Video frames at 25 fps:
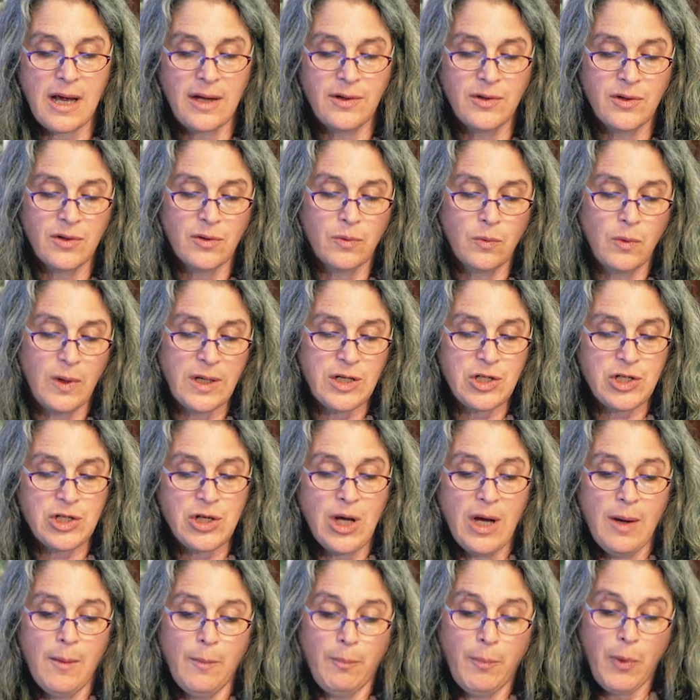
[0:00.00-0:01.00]
under which
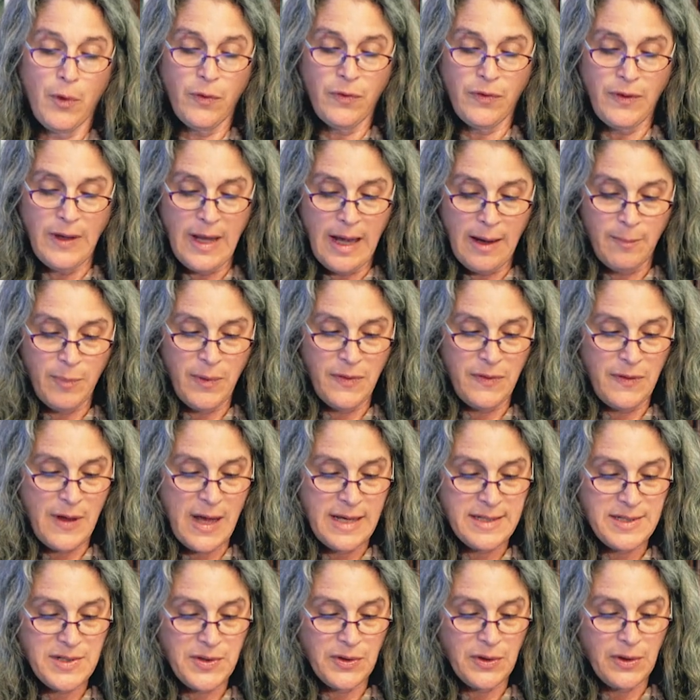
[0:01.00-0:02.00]
both the
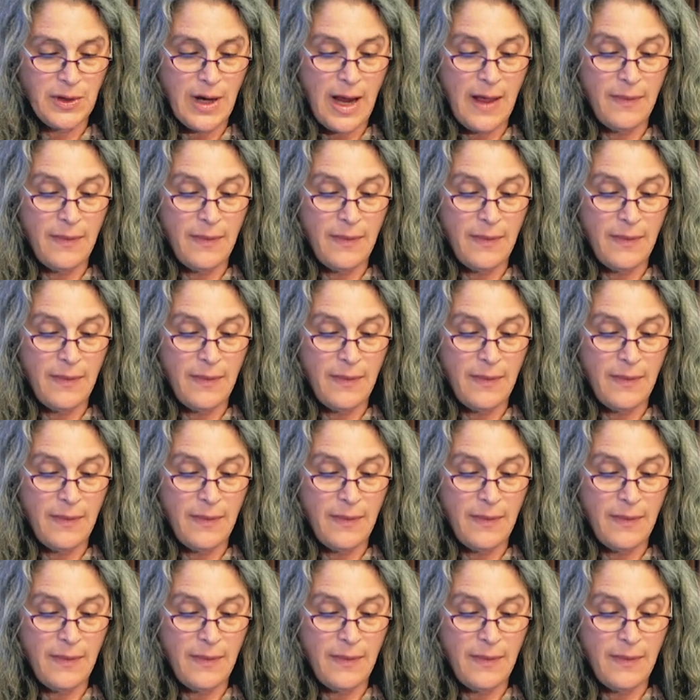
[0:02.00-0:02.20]
empathizer